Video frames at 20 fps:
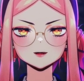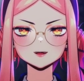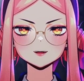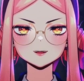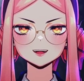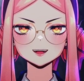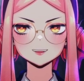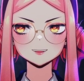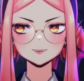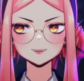
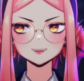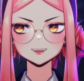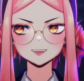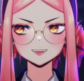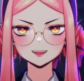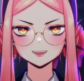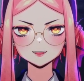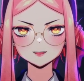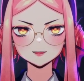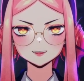that is such a
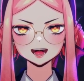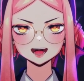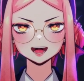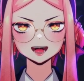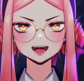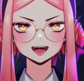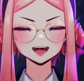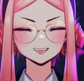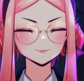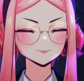sad
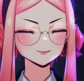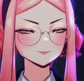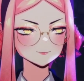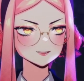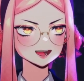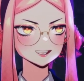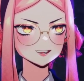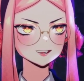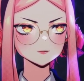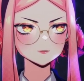anime
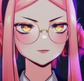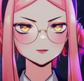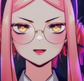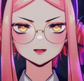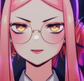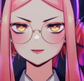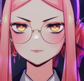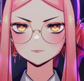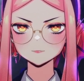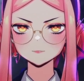backstory.
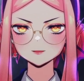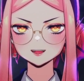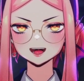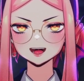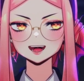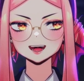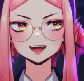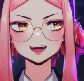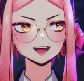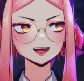What?
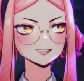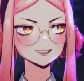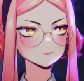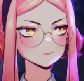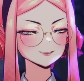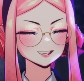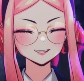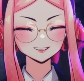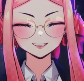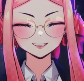Wait, I just